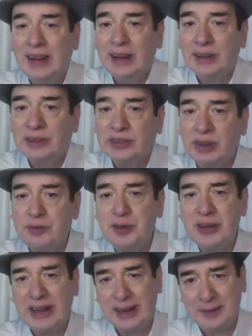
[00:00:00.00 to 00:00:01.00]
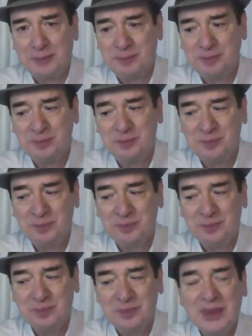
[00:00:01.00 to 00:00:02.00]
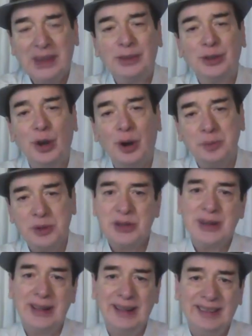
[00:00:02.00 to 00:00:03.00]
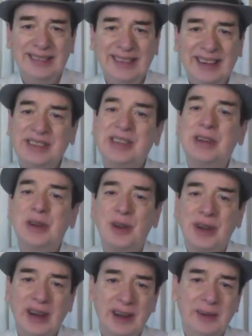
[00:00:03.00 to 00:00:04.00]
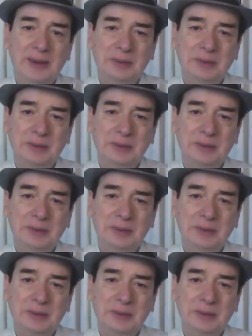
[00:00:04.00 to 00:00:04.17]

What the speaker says: Suffering is optional. It's in your hand.